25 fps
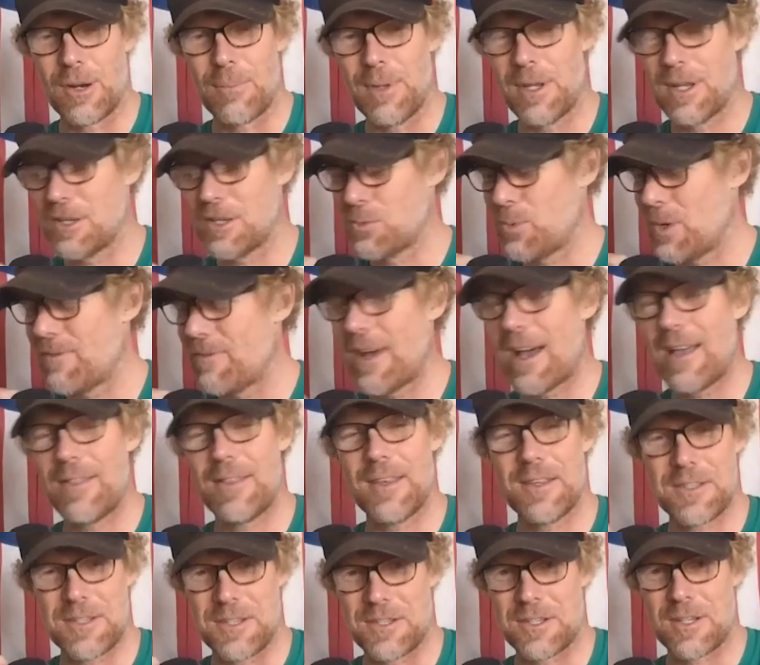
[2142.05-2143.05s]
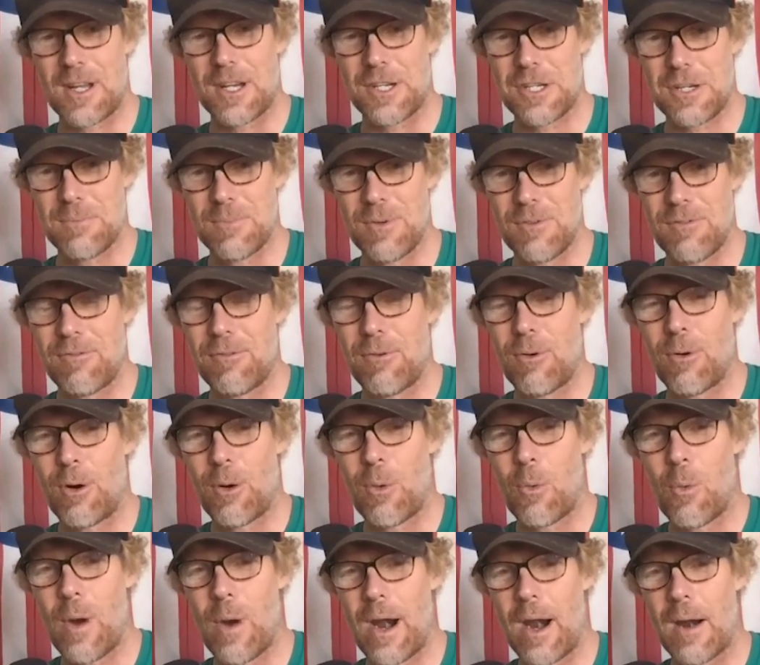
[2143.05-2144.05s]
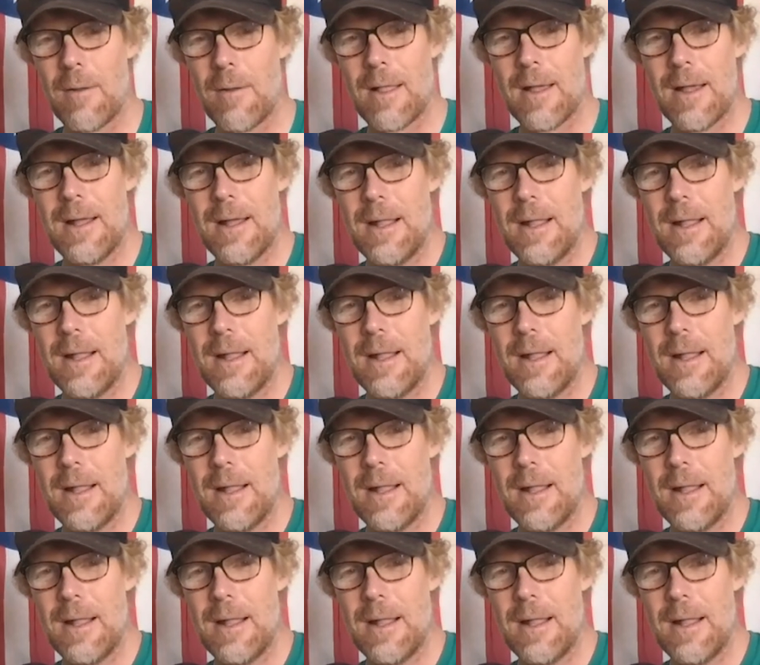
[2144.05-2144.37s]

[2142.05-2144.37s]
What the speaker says: because we've had this discussion before where